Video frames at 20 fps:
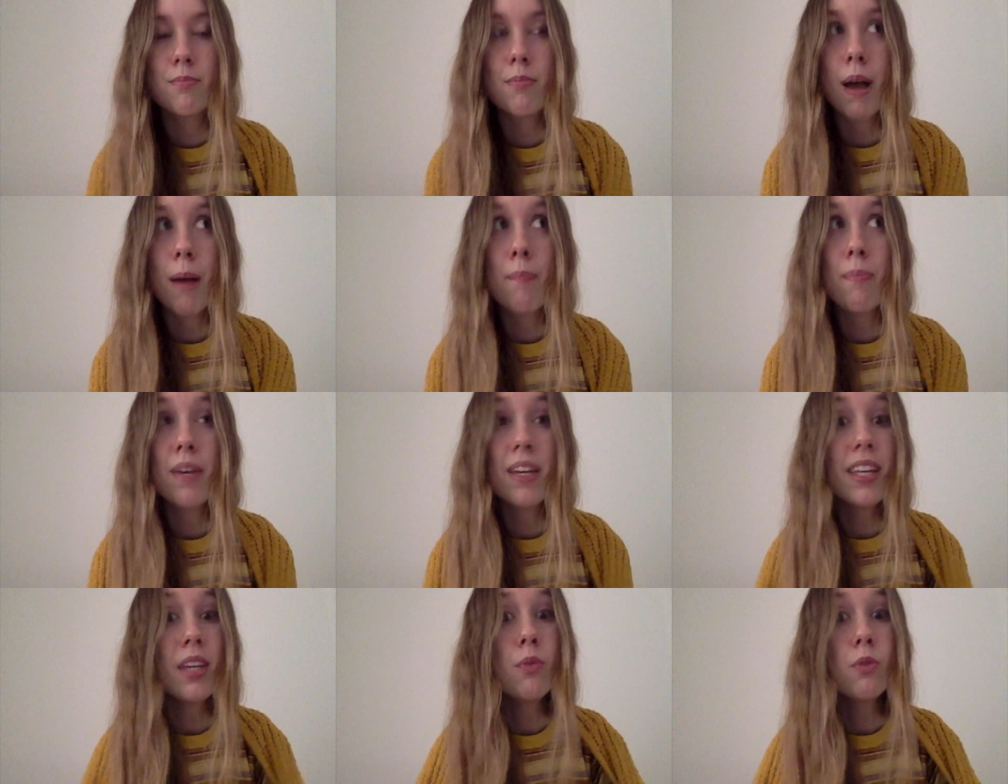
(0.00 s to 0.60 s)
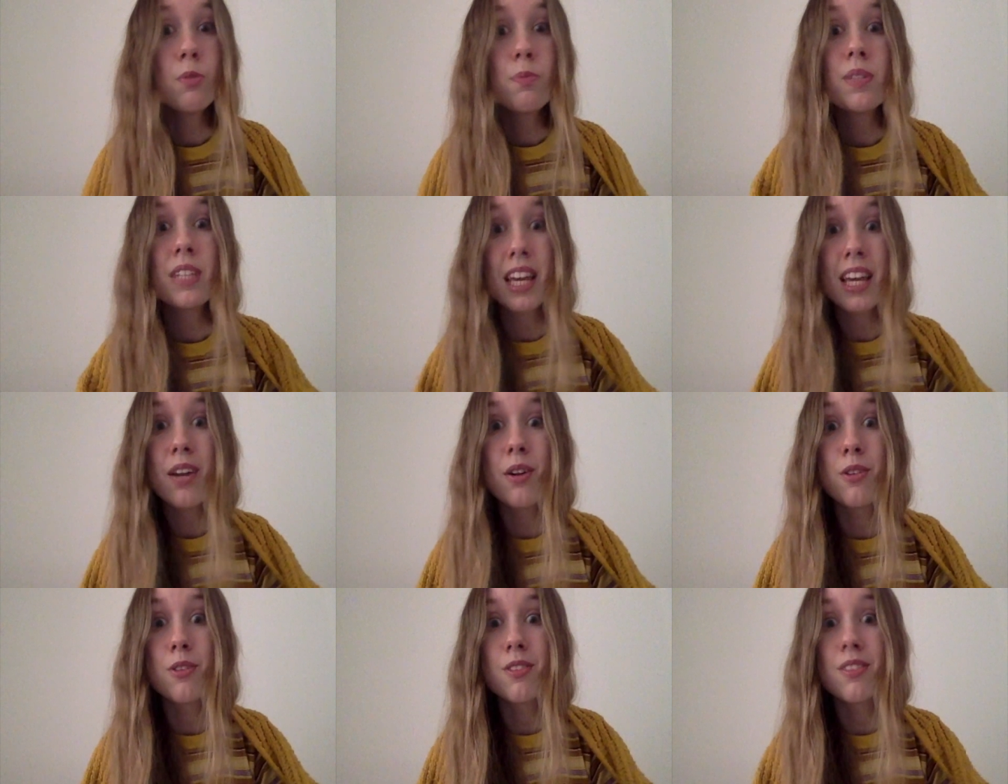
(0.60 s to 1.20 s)
I'm picky with
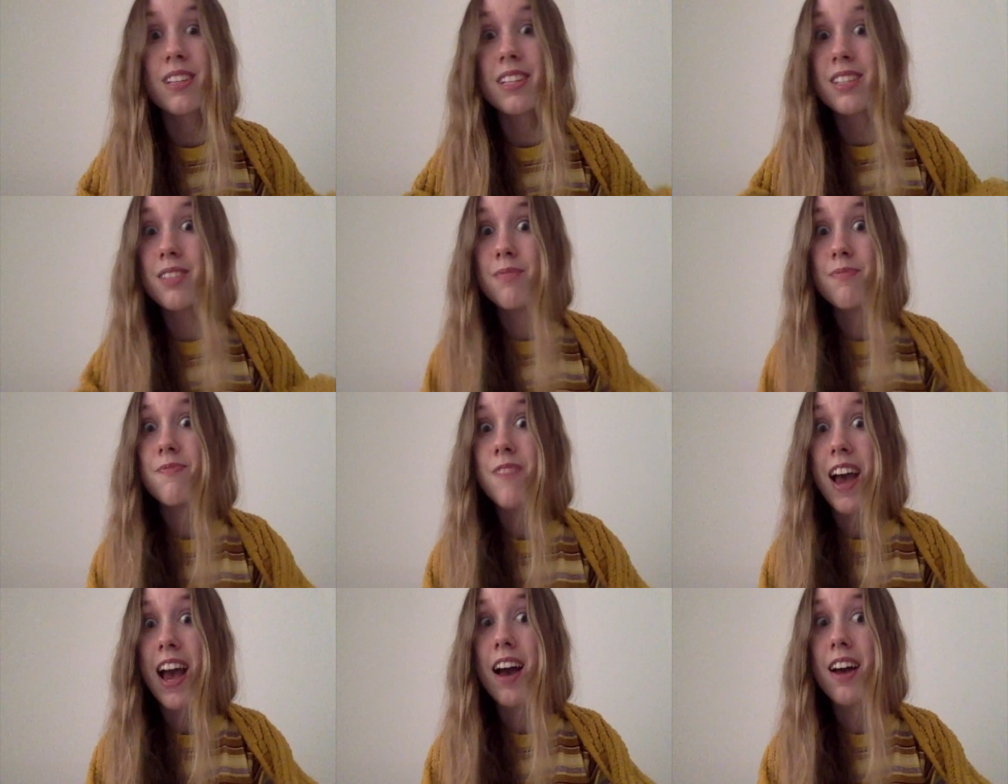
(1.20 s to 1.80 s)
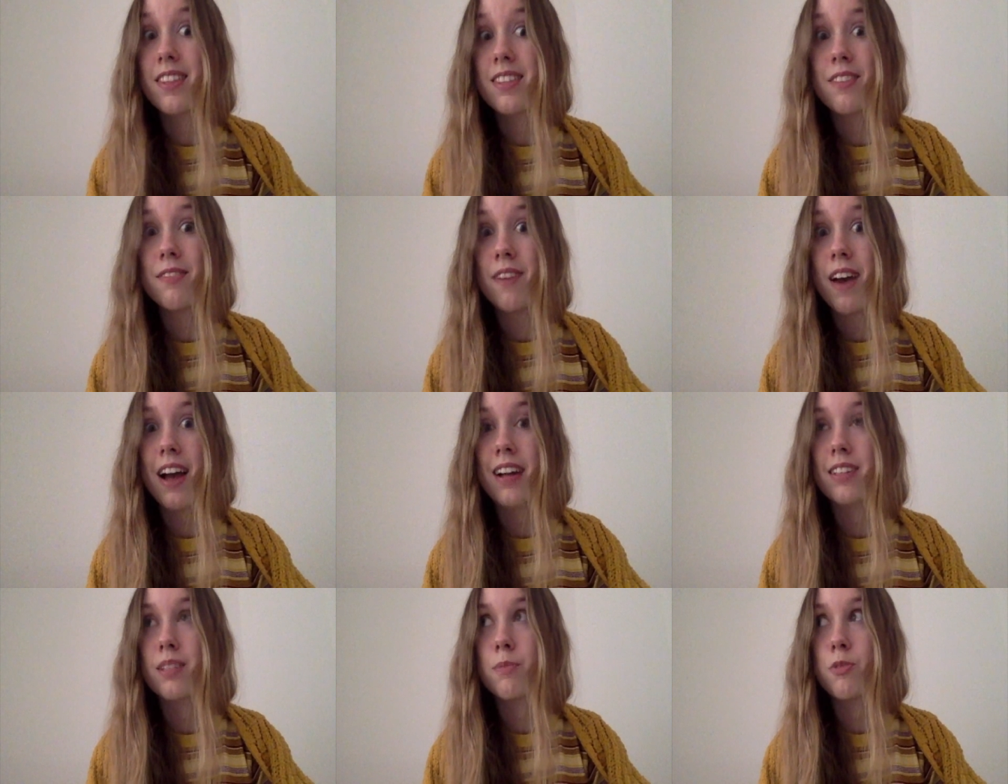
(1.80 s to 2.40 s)
potatoes. It's that's a
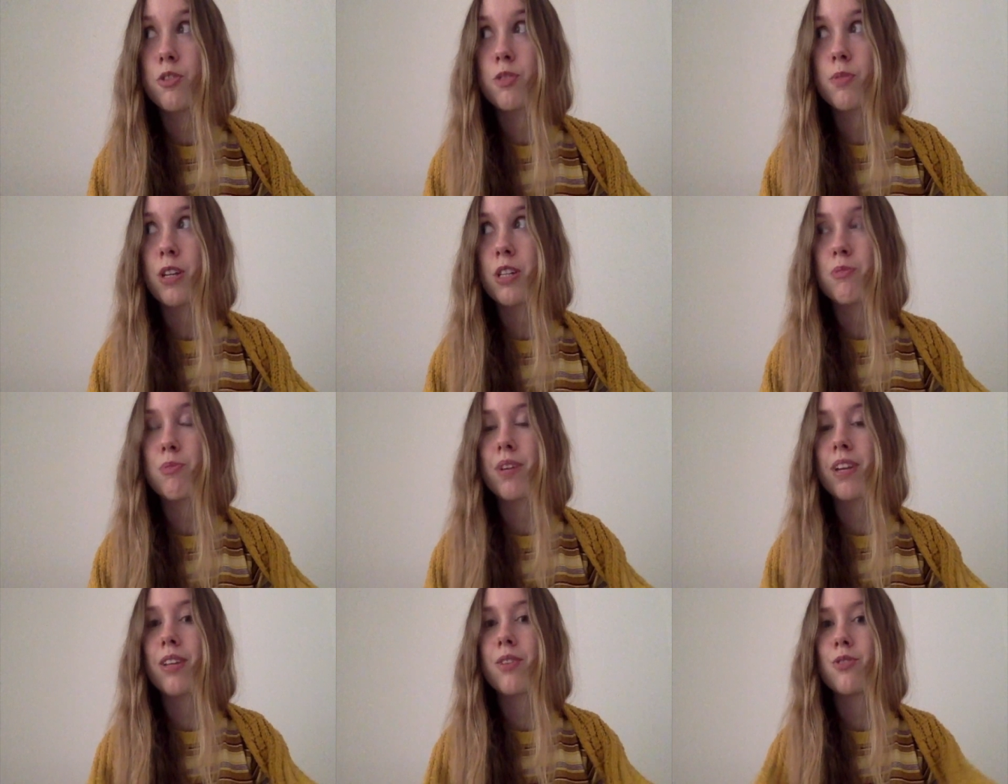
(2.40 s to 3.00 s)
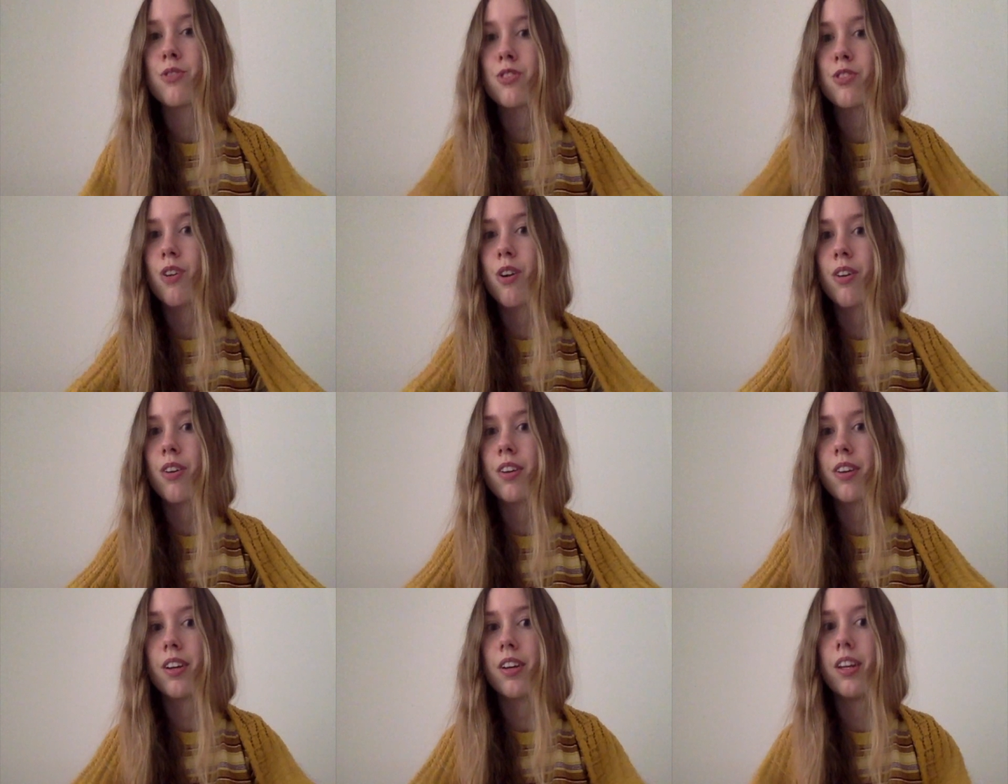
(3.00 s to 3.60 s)
fact. And most mashed potatoes just
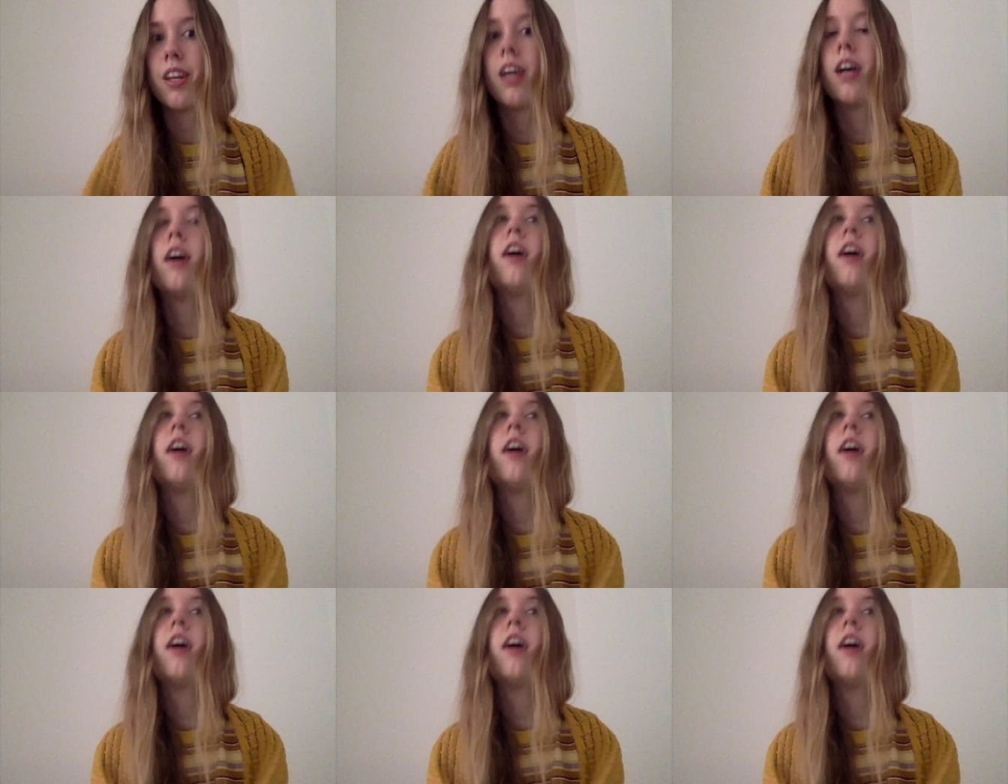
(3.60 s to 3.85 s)
aren't good.